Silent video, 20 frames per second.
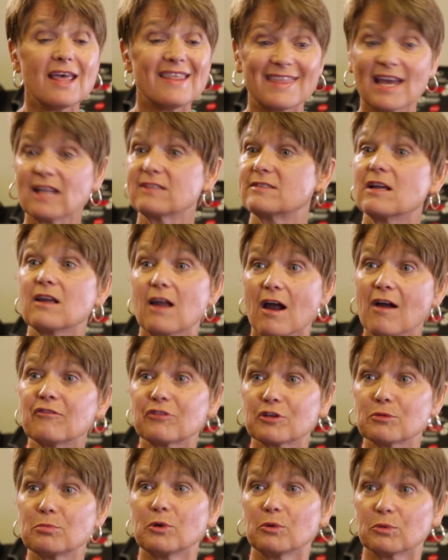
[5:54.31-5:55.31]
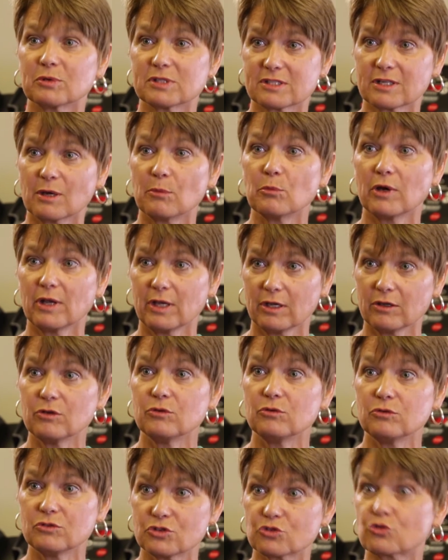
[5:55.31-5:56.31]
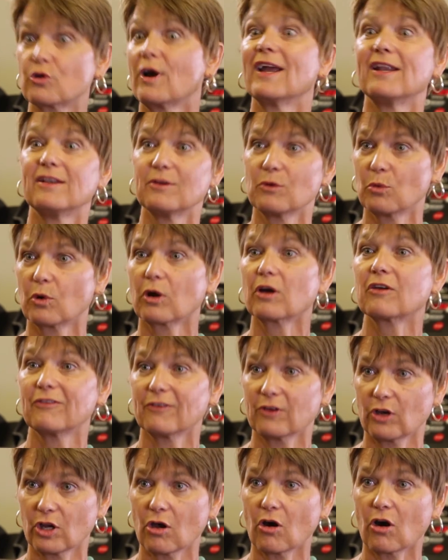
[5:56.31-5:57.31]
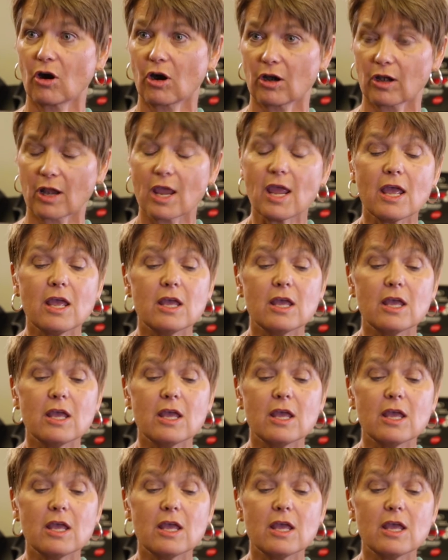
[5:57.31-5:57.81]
That's uncomfortable with someone who's trying to work very hard.